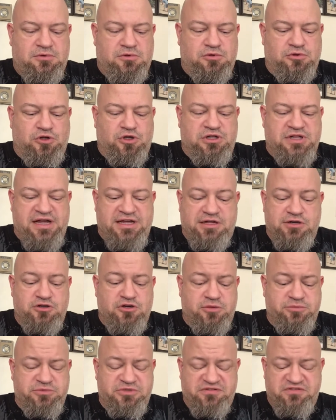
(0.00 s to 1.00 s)
look like in
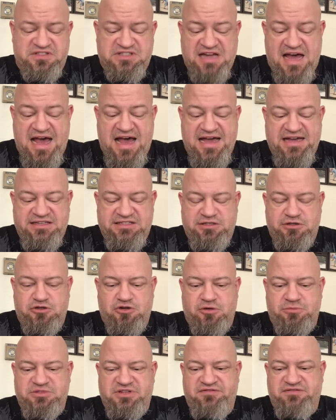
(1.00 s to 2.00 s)
terms of size, in
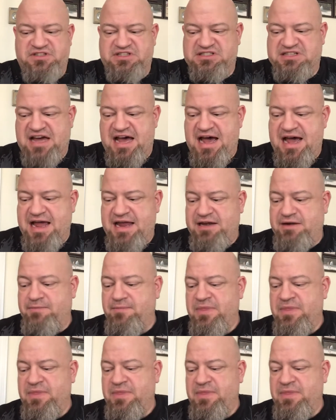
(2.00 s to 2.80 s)
terms of design.